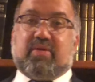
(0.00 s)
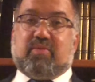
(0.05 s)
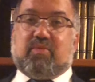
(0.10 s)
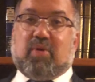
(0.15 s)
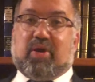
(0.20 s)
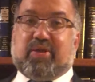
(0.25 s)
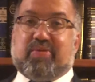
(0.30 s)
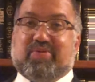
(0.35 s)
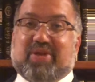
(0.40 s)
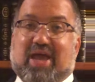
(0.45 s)

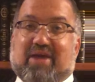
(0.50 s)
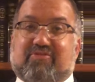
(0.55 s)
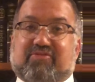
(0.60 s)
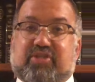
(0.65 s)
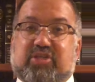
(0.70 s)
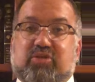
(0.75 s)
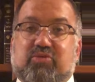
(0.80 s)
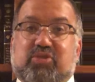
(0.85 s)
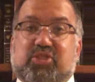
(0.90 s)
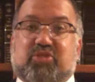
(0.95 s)
What you would have to
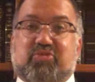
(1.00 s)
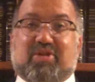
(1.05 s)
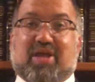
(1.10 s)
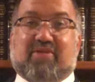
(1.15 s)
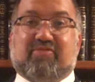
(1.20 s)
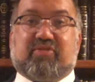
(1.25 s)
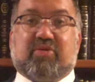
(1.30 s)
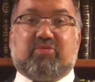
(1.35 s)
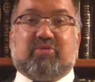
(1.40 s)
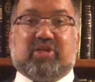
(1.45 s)
do is you'd
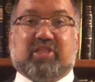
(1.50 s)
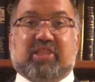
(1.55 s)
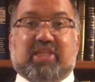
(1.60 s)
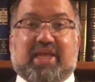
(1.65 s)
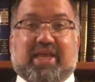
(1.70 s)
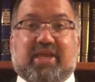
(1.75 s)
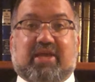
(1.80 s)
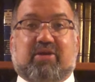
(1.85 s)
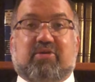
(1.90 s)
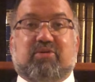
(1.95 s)
have to
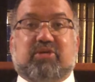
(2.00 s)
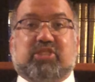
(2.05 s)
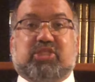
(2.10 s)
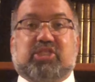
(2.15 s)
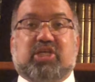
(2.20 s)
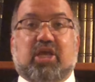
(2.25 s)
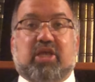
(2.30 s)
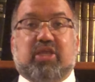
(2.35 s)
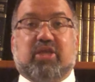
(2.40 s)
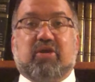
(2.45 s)

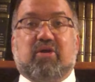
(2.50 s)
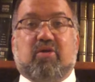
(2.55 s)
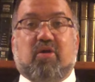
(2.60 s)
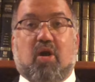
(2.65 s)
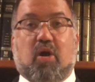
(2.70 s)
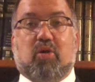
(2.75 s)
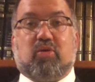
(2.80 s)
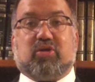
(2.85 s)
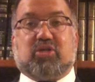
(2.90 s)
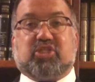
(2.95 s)
relinquish your
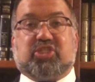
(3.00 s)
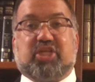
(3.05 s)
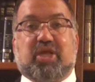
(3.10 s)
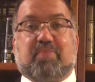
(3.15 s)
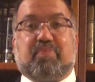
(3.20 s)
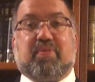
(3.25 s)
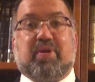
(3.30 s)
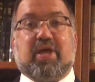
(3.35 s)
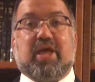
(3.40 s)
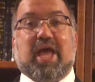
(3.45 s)

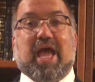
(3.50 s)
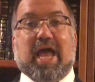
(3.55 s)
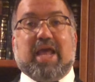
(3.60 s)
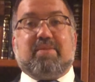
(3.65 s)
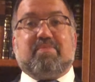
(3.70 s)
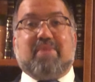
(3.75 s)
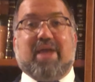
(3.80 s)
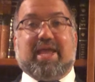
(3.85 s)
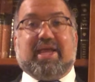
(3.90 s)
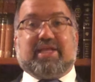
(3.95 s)
ownership
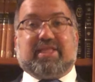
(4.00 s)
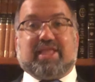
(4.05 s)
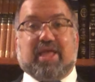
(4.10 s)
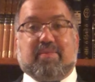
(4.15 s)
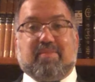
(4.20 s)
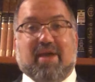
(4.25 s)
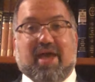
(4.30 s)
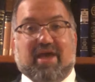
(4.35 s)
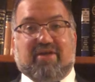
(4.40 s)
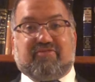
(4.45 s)
and make
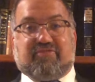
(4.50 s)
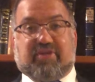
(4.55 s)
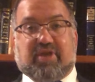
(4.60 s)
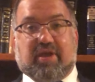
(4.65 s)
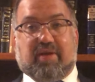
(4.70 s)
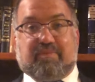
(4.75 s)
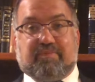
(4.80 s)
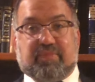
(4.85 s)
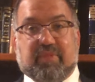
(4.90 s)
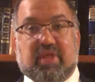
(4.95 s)
them
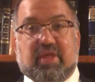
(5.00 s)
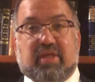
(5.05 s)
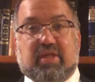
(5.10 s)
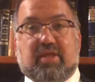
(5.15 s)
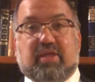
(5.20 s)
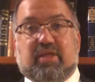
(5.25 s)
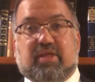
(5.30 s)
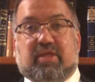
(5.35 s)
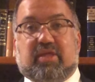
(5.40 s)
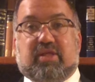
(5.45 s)
hefker.
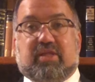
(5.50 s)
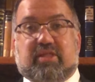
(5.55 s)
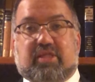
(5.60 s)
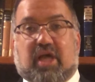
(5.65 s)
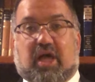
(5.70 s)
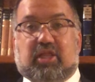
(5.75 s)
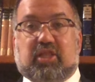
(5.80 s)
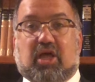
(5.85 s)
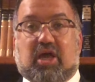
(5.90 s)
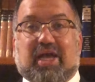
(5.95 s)
The
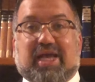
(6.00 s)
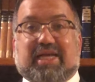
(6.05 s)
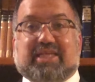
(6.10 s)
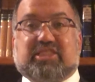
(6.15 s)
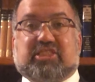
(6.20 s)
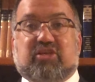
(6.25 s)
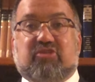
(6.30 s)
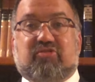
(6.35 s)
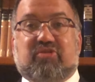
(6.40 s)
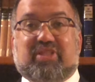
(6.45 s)
halacha is
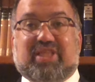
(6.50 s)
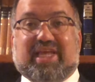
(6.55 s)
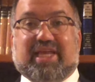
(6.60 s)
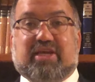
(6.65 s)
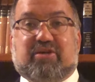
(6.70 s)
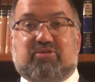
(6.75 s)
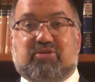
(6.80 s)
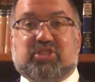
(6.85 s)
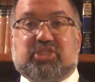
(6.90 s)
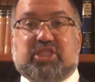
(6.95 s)
to
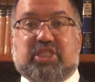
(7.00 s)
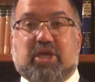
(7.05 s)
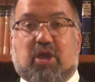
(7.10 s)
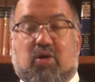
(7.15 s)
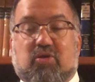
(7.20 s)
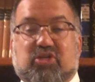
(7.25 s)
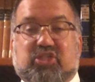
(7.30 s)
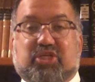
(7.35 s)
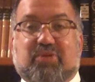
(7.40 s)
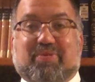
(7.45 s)
relinquish the
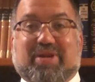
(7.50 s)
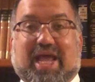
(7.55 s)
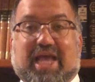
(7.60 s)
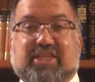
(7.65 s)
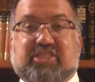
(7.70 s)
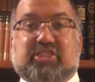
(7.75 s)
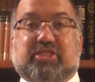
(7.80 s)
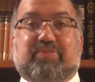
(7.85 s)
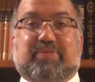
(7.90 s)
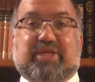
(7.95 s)
ownership. It
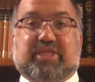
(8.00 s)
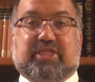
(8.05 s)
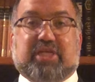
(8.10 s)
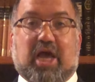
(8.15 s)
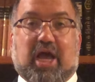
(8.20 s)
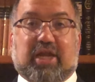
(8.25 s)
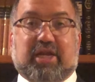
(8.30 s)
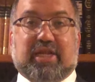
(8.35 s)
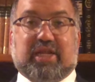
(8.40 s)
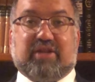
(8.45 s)
has to be
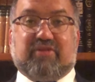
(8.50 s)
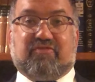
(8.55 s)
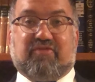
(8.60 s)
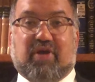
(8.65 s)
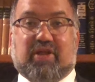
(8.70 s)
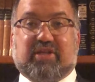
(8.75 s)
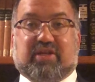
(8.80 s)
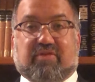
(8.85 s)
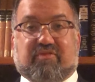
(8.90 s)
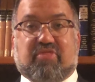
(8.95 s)
done in
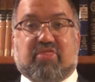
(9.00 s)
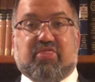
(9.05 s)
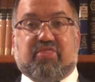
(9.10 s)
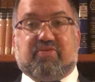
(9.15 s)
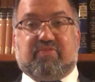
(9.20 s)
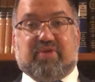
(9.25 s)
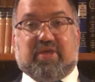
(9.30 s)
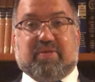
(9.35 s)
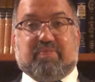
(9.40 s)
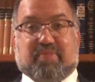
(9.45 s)
front of
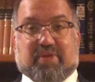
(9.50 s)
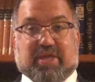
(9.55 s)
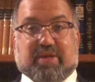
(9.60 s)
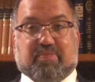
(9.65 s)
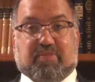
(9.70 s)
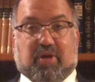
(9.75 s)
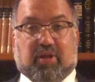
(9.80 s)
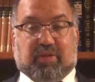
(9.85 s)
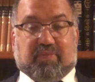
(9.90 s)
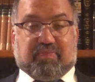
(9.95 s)
3
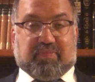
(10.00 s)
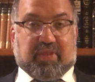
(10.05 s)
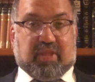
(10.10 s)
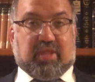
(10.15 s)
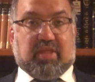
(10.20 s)
people.